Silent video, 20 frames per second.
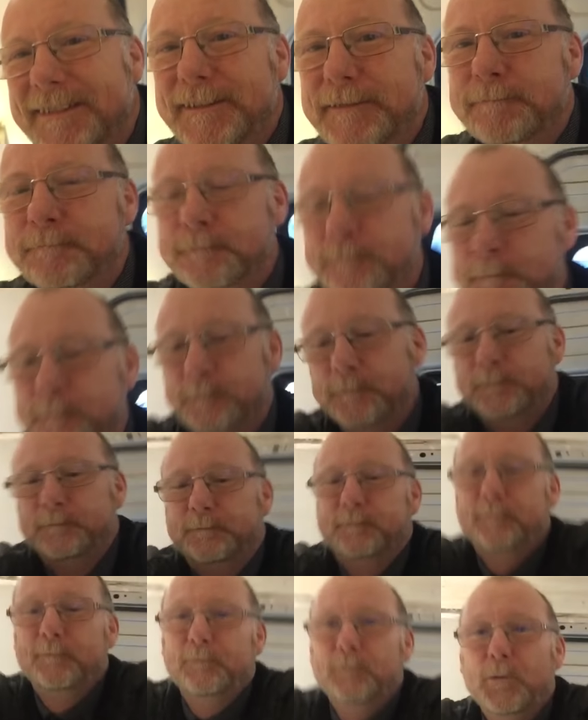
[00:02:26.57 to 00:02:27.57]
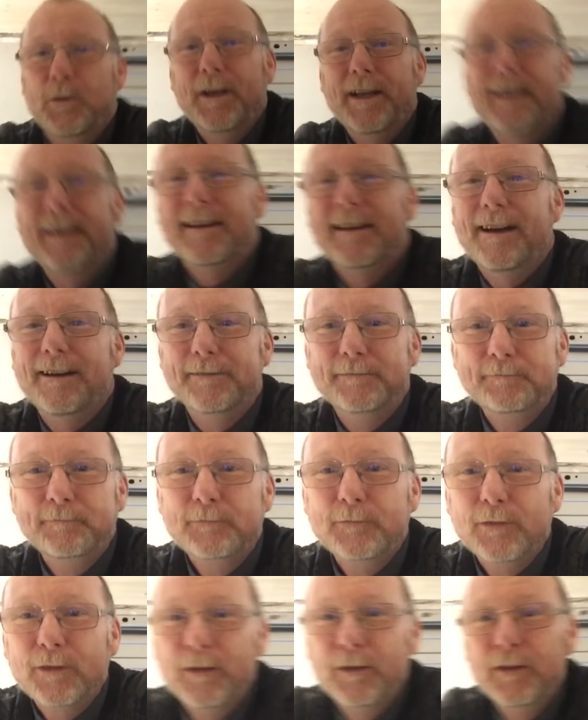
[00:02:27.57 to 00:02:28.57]
it. But there you go.
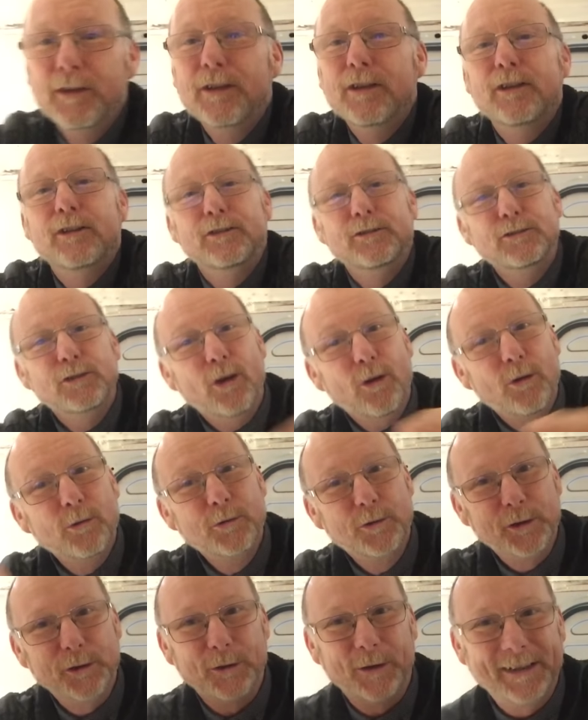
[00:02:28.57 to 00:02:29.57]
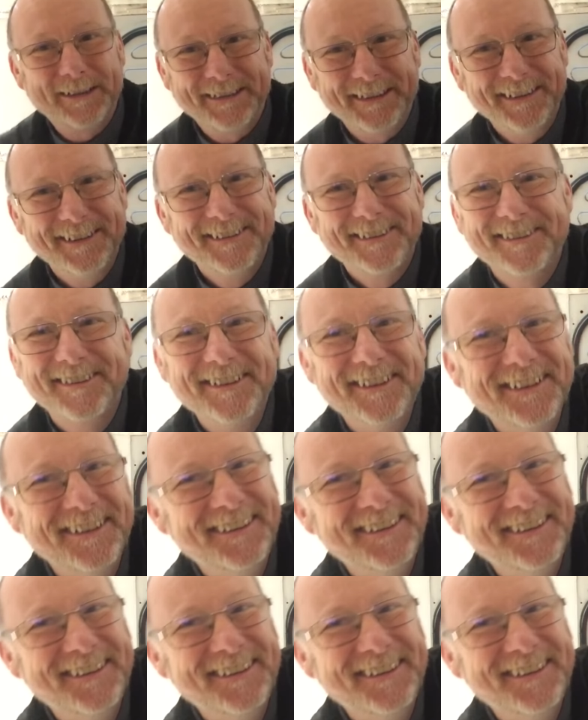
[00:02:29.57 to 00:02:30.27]
Not all good ideas,